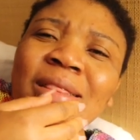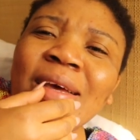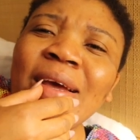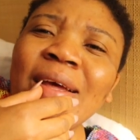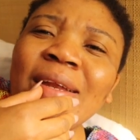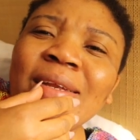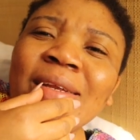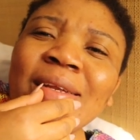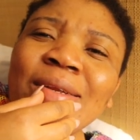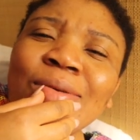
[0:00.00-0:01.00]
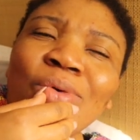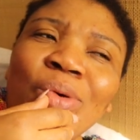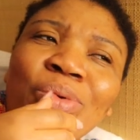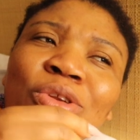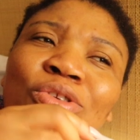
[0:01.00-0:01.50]
then
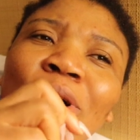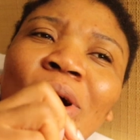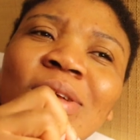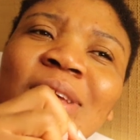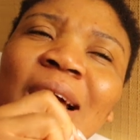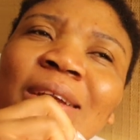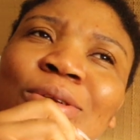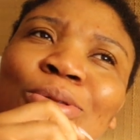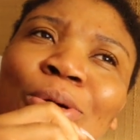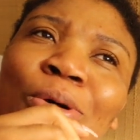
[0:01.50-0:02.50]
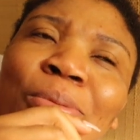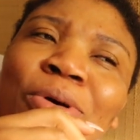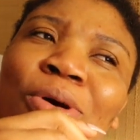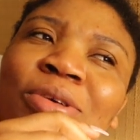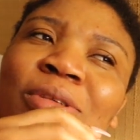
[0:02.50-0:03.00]
when we knocked at the door
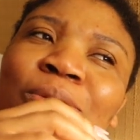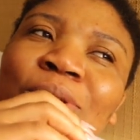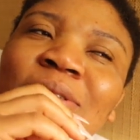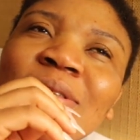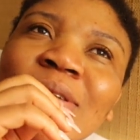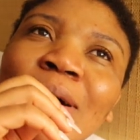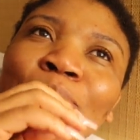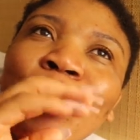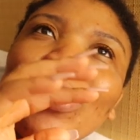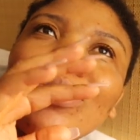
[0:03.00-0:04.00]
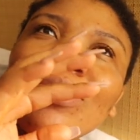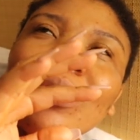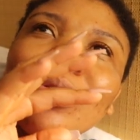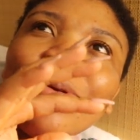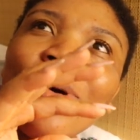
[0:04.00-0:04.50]
because there was a post
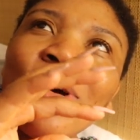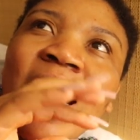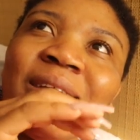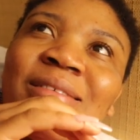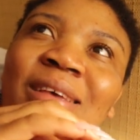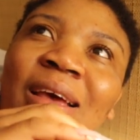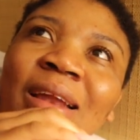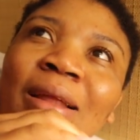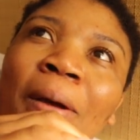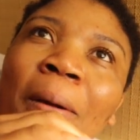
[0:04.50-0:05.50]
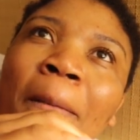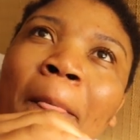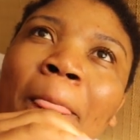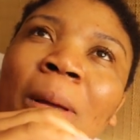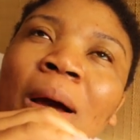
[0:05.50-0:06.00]
on the door that said
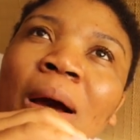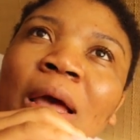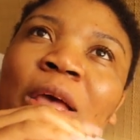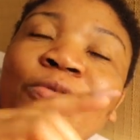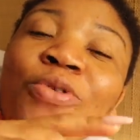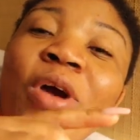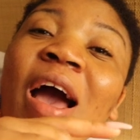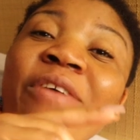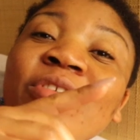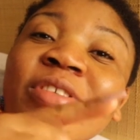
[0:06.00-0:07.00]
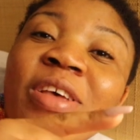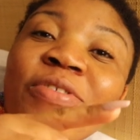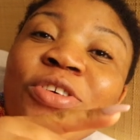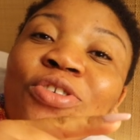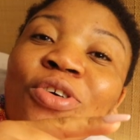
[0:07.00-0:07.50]
if you have
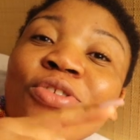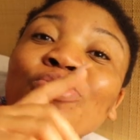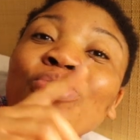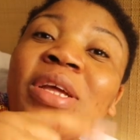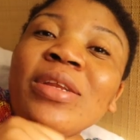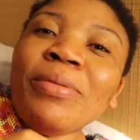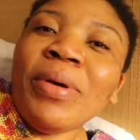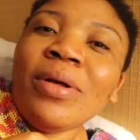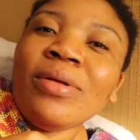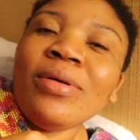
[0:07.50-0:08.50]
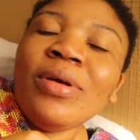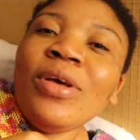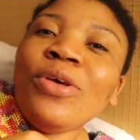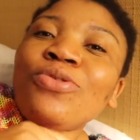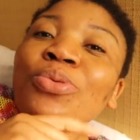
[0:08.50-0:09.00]
reservations ring the bell
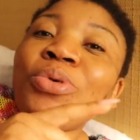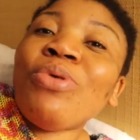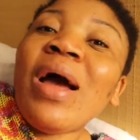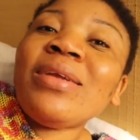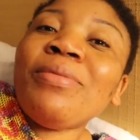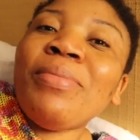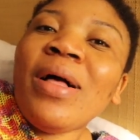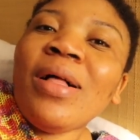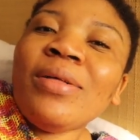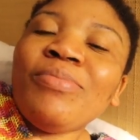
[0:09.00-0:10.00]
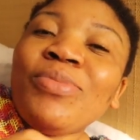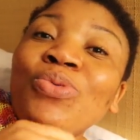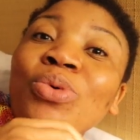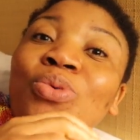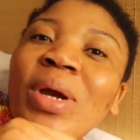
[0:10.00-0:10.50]
so we rang the bell
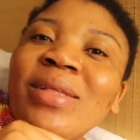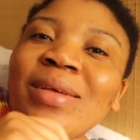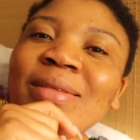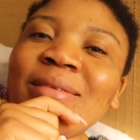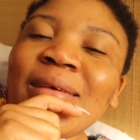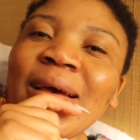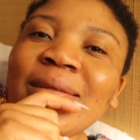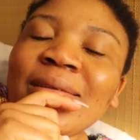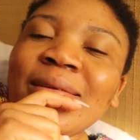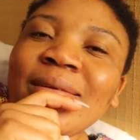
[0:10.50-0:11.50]
we went inside.